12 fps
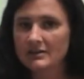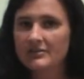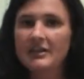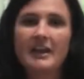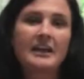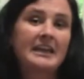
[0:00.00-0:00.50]

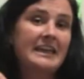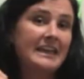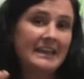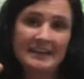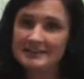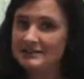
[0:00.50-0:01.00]
They
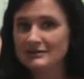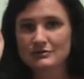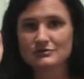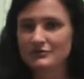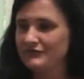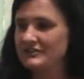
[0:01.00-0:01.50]
can't
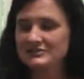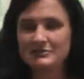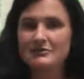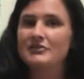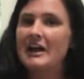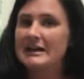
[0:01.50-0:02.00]
use a
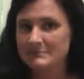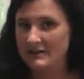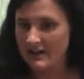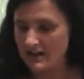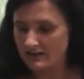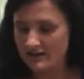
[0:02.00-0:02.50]
fisted grasp
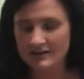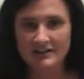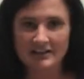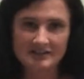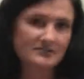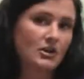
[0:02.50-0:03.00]
in color.
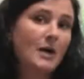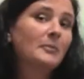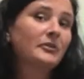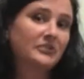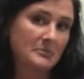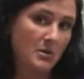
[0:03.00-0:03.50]
It's
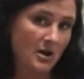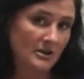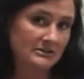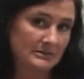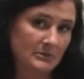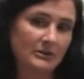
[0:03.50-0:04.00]
almost
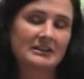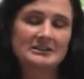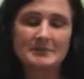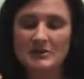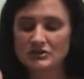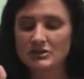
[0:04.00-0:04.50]
impossible,
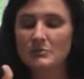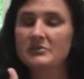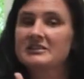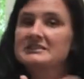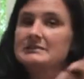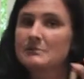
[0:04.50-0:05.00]
especially with
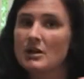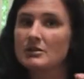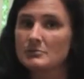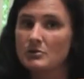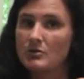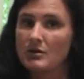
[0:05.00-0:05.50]
the
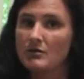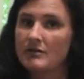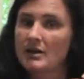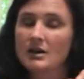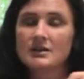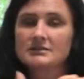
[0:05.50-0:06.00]
smaller broken
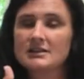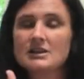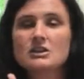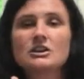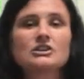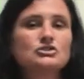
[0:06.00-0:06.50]
crayons,
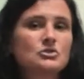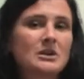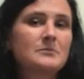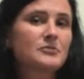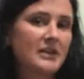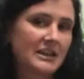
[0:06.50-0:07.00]
because you
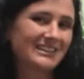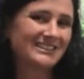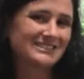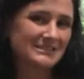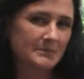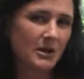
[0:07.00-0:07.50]
can break it
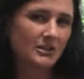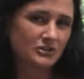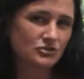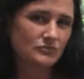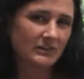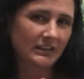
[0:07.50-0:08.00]
as small
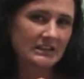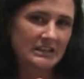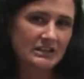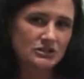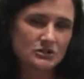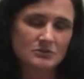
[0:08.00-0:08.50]
as you really
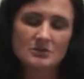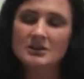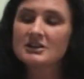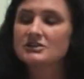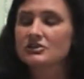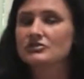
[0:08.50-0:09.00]
need to
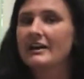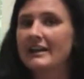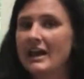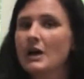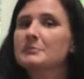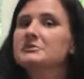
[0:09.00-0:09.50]
try
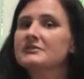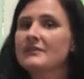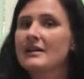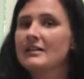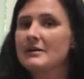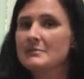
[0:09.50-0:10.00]
to help
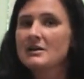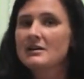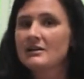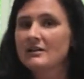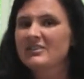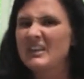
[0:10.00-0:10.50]
develop
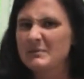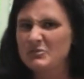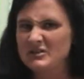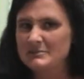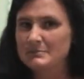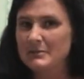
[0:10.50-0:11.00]

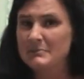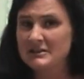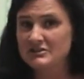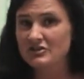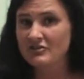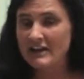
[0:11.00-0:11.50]
the
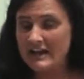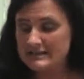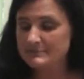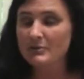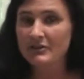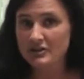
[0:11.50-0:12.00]
pincer
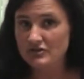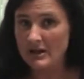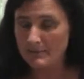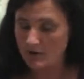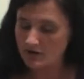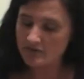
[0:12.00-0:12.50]
grasp or that
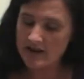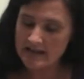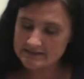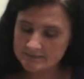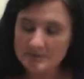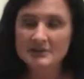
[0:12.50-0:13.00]
tripod
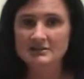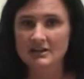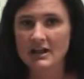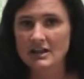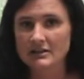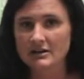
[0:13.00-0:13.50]
grasp to
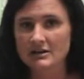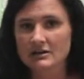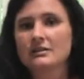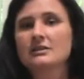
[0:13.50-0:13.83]
color.